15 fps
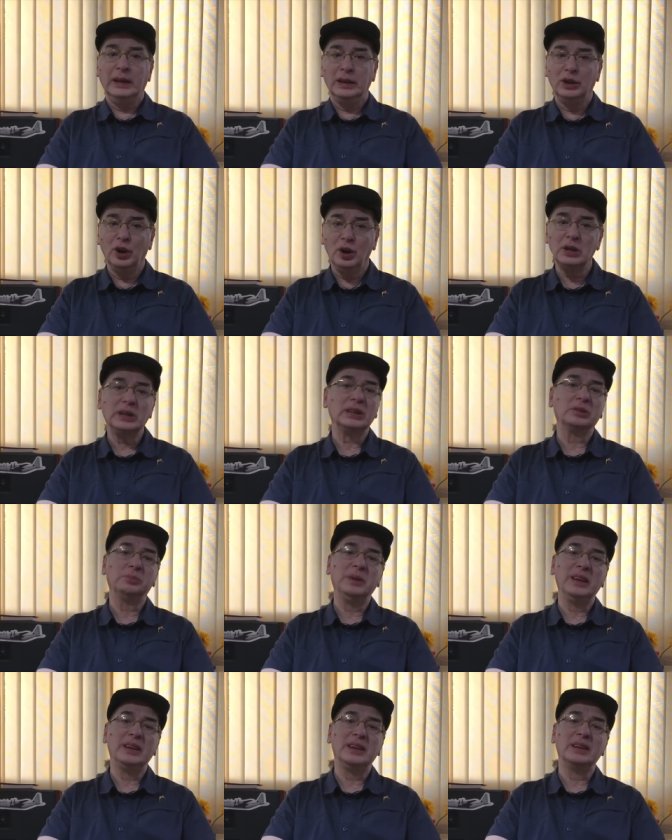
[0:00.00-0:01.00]
your
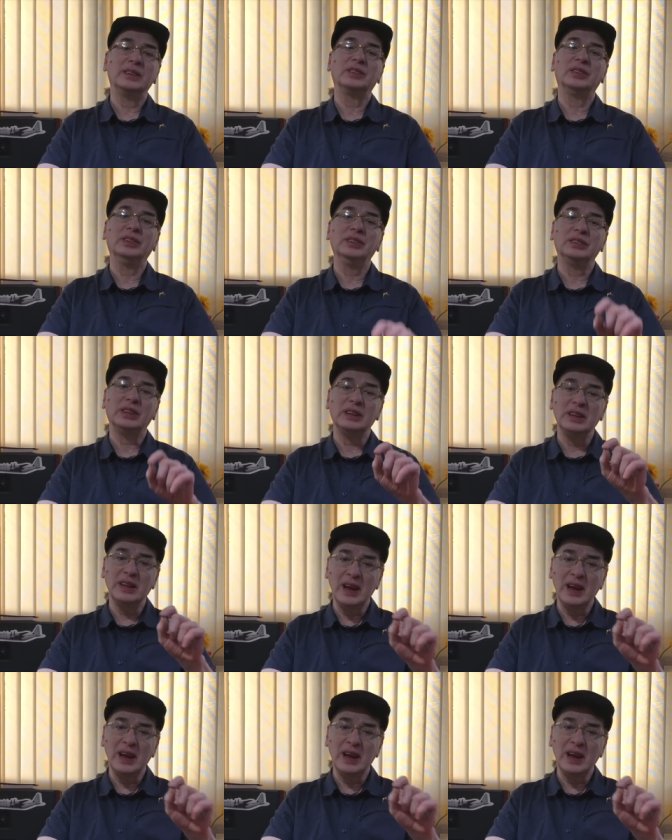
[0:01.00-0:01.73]
experience is and